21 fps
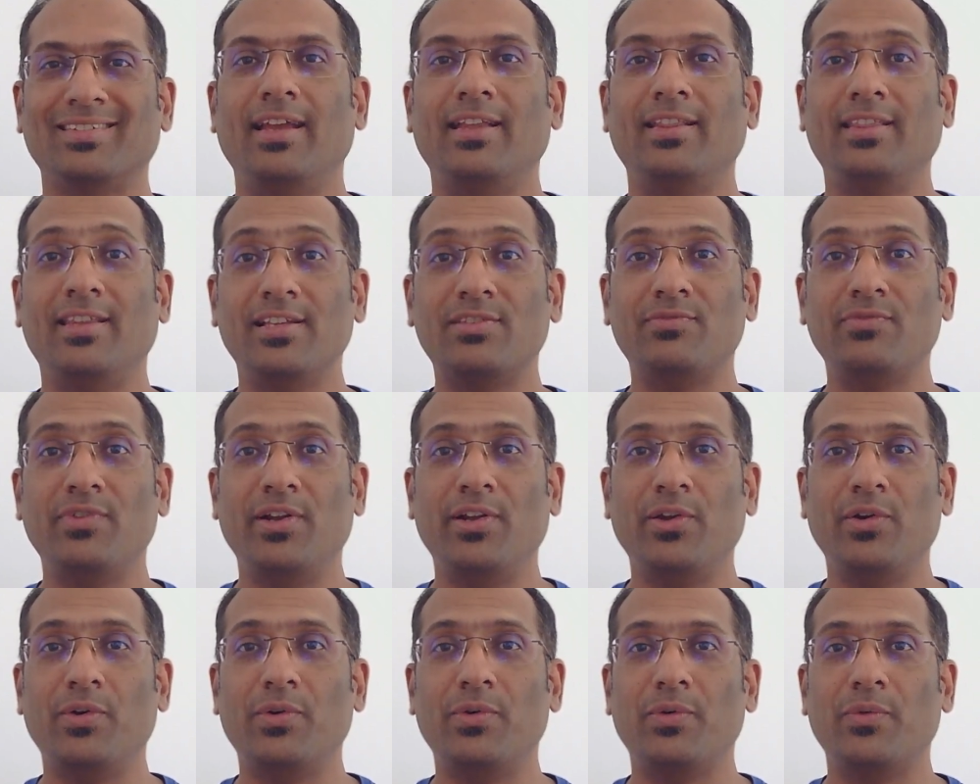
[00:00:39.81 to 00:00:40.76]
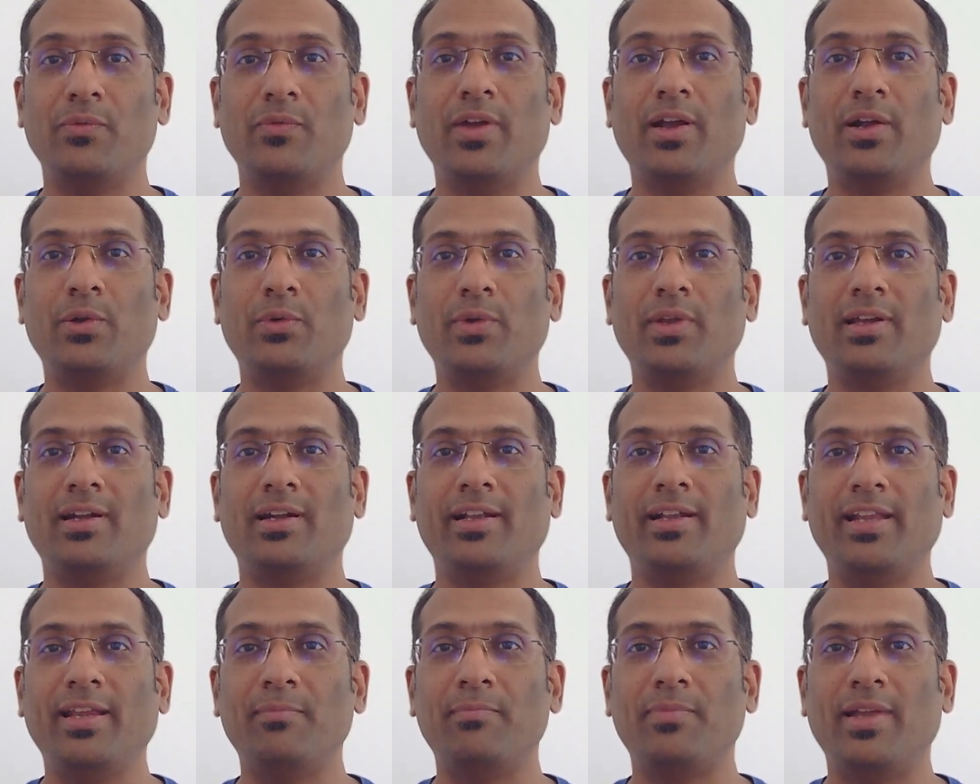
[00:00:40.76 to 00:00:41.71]
In this video, we are doing a
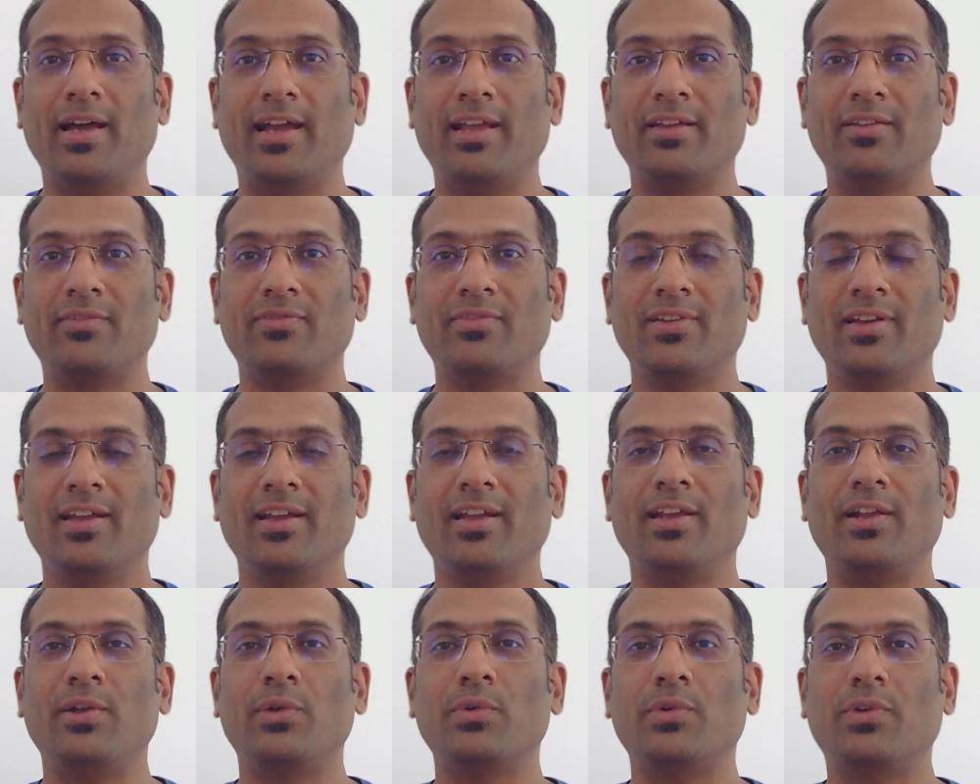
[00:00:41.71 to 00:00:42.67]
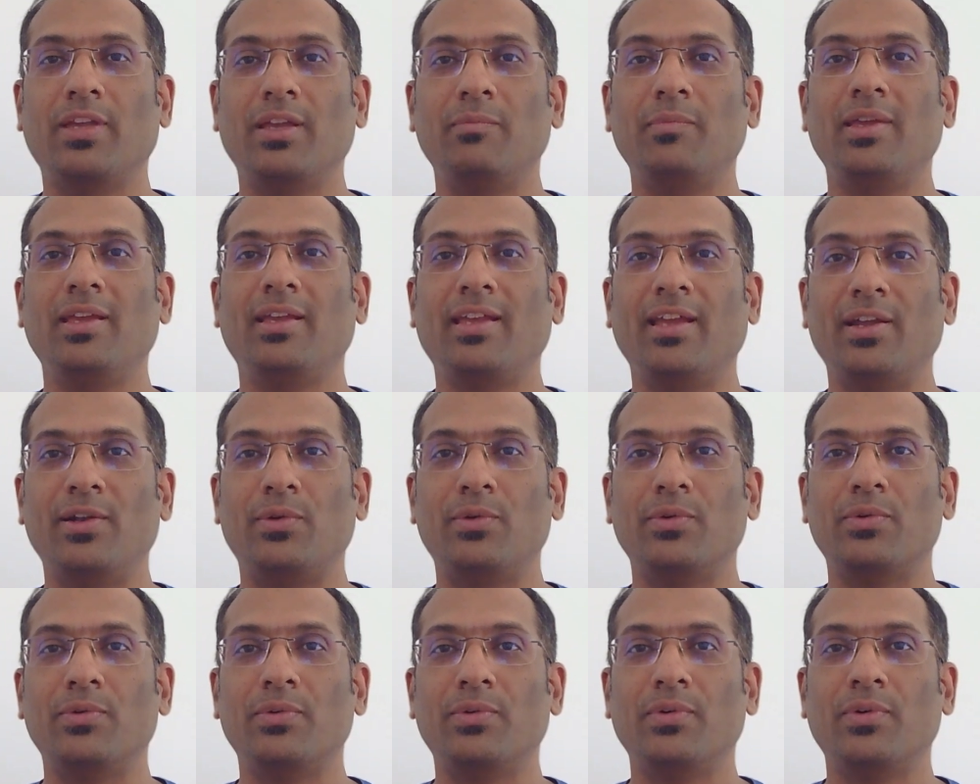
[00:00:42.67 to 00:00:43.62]
deep dive into Kimi
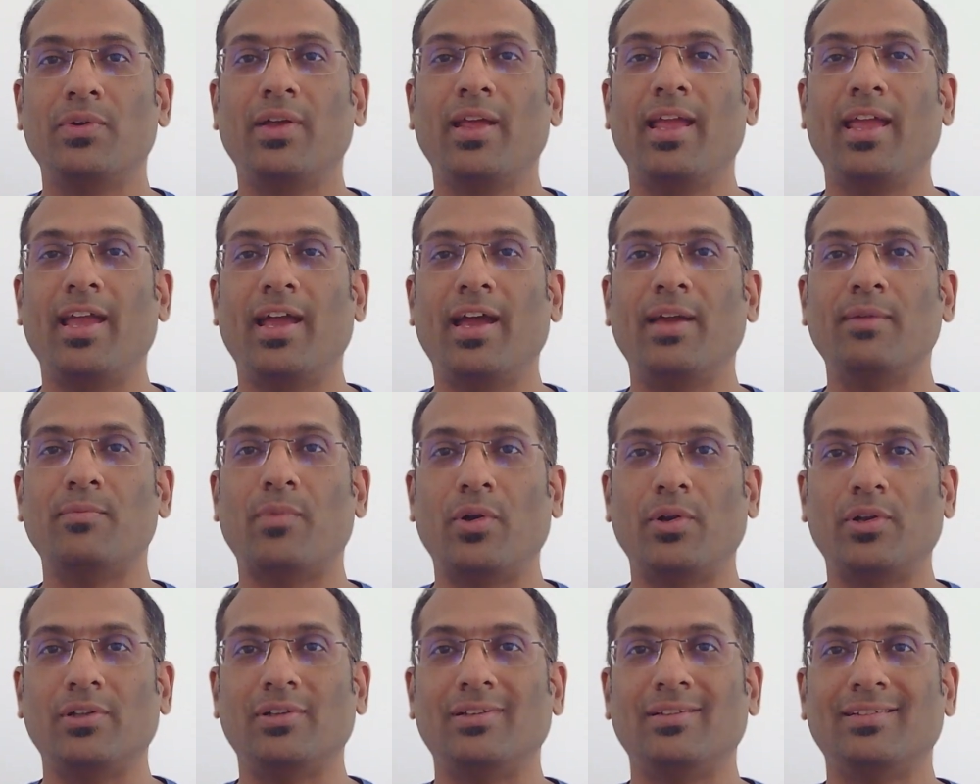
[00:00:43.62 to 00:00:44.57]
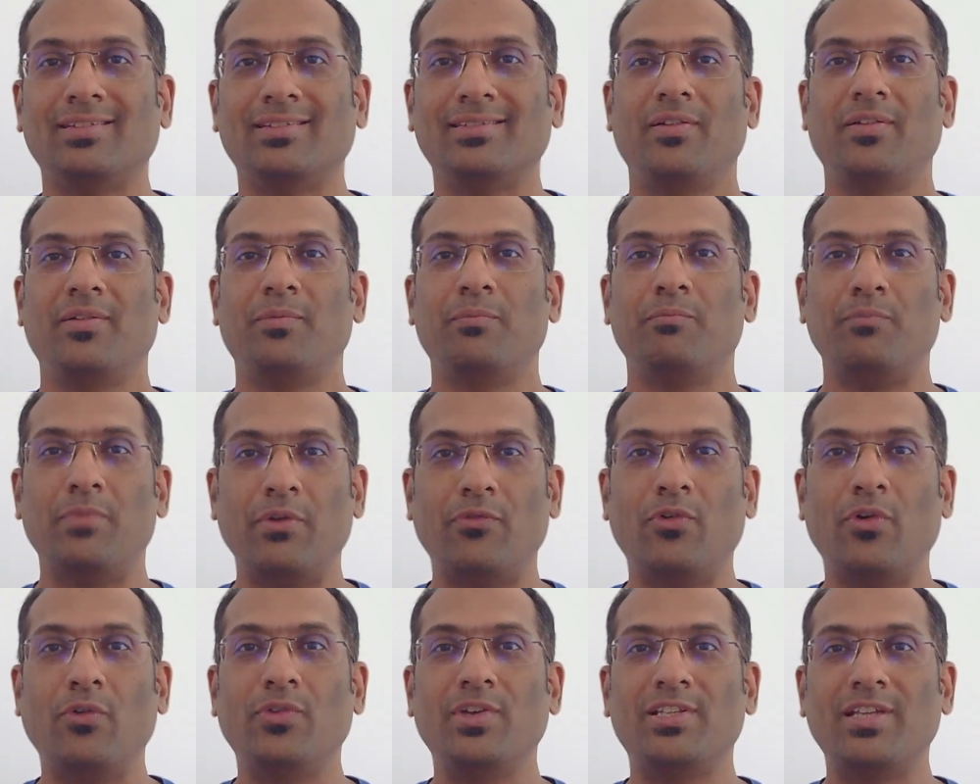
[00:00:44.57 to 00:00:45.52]
K2 AI model.
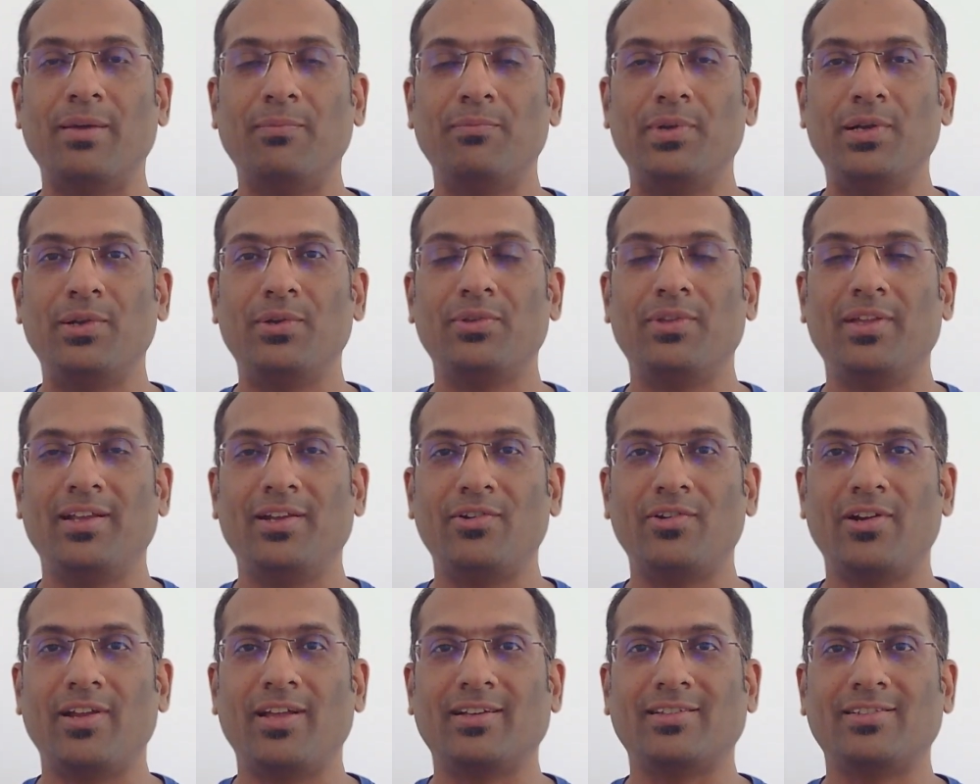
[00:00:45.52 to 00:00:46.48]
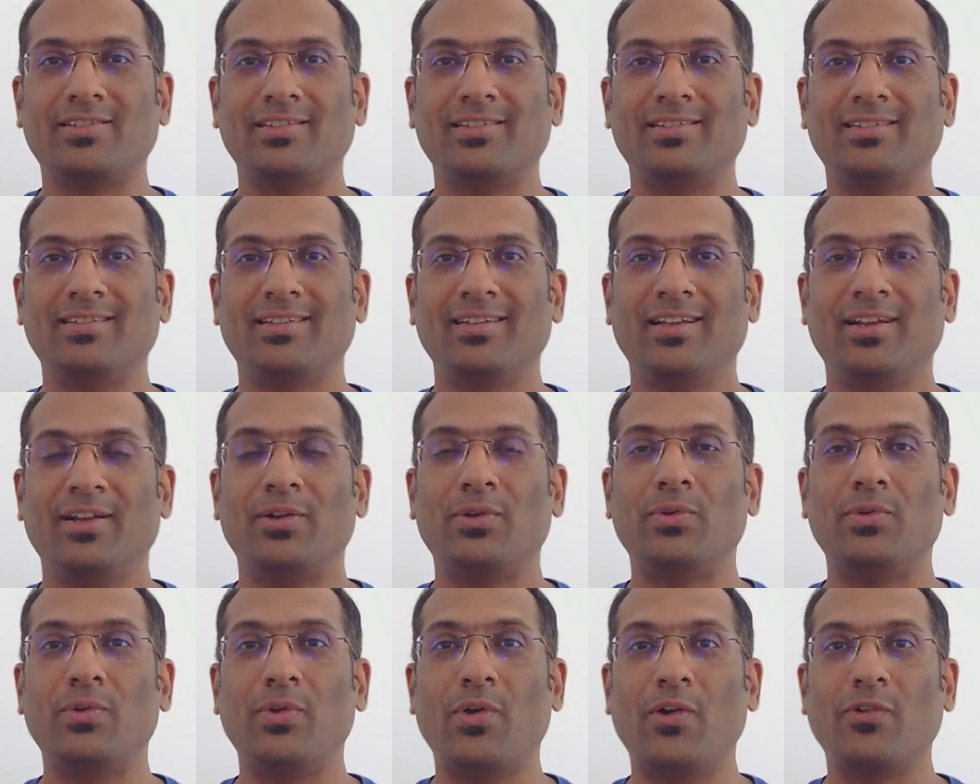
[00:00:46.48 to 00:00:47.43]
Before we jump into the introduction,
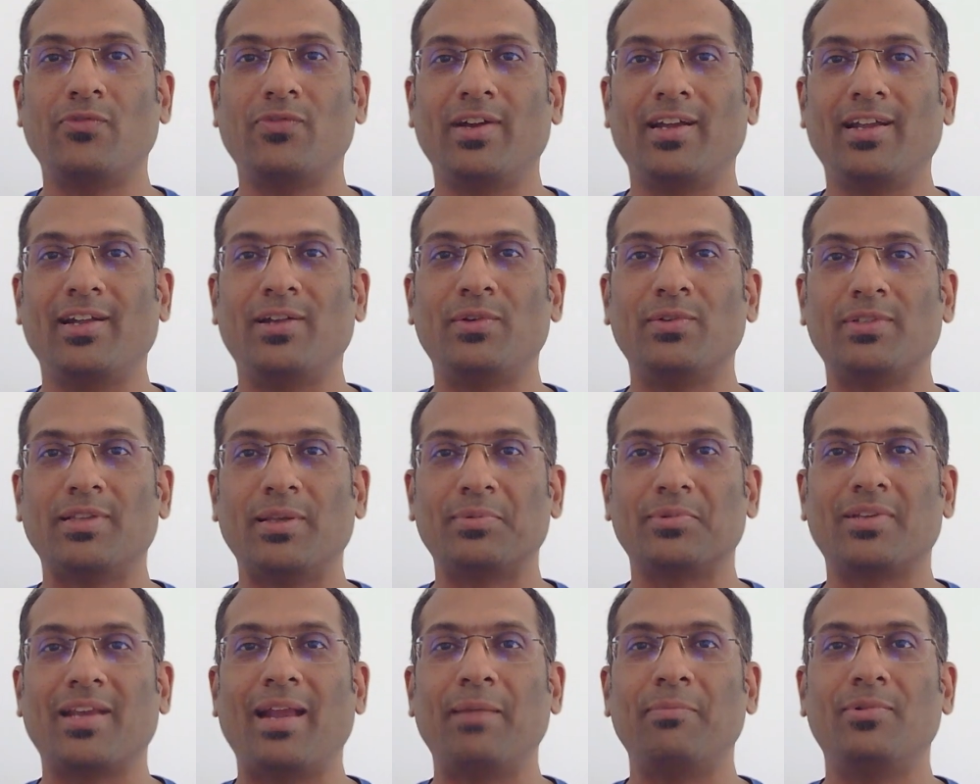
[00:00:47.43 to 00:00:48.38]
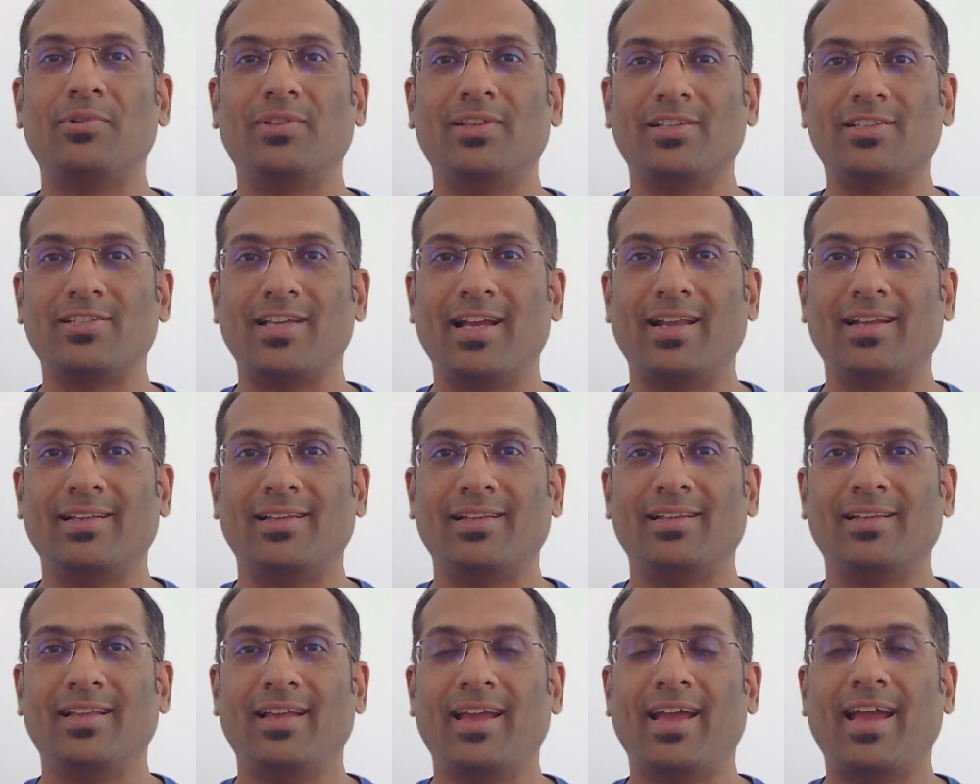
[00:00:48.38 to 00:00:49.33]
do not forget to subscribe to the
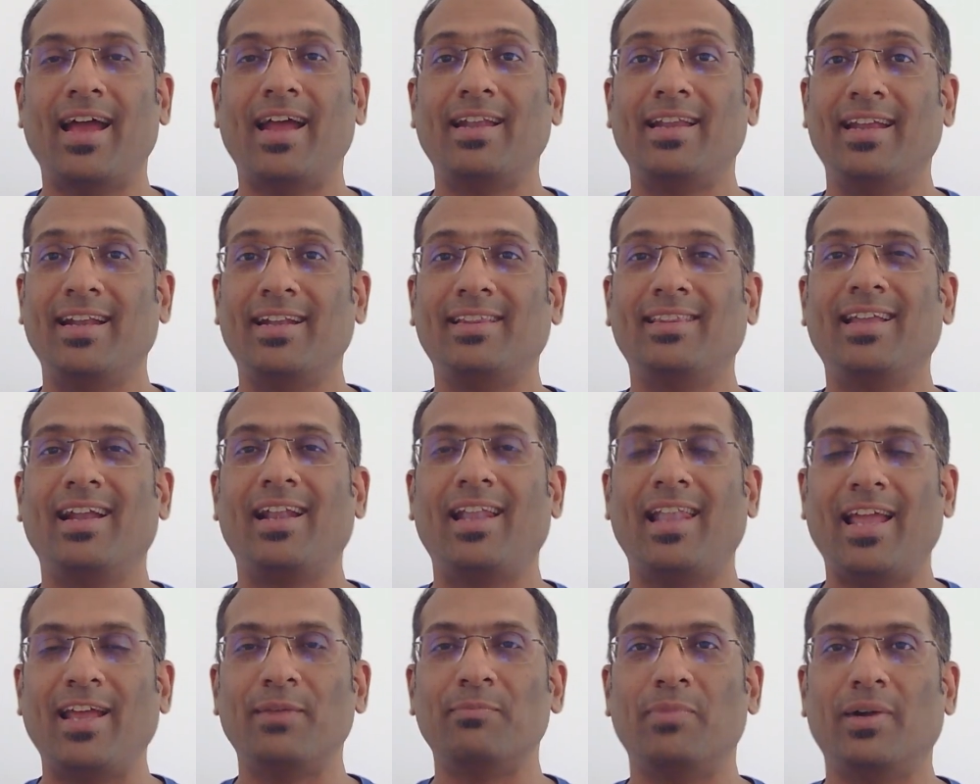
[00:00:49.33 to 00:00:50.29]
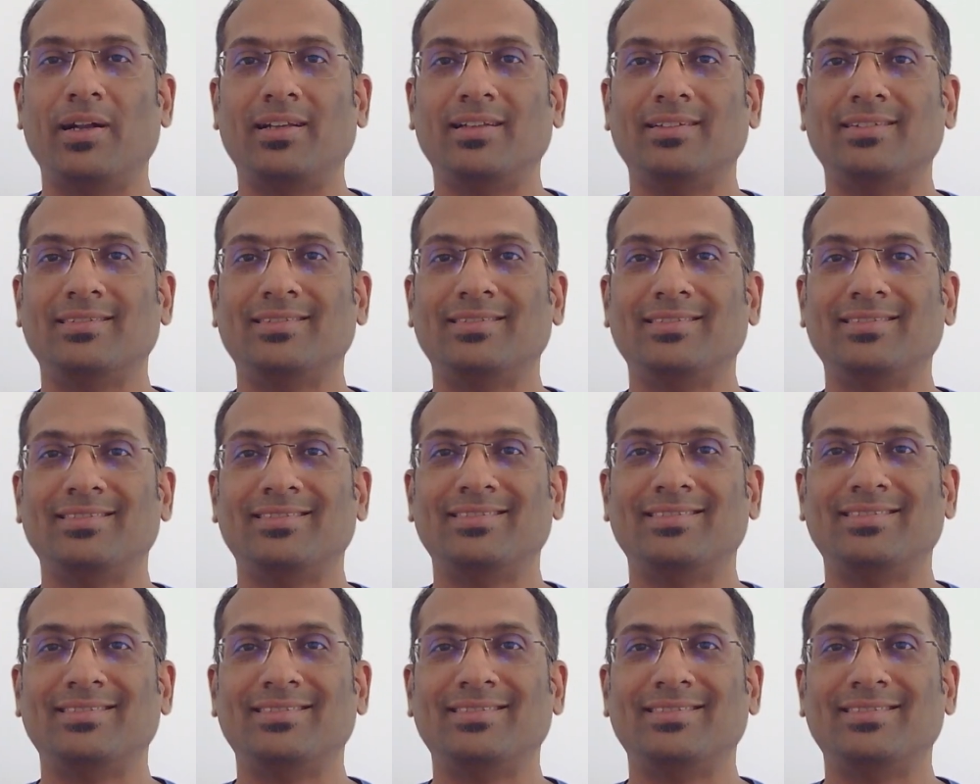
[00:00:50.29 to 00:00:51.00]
channel and hit that like button.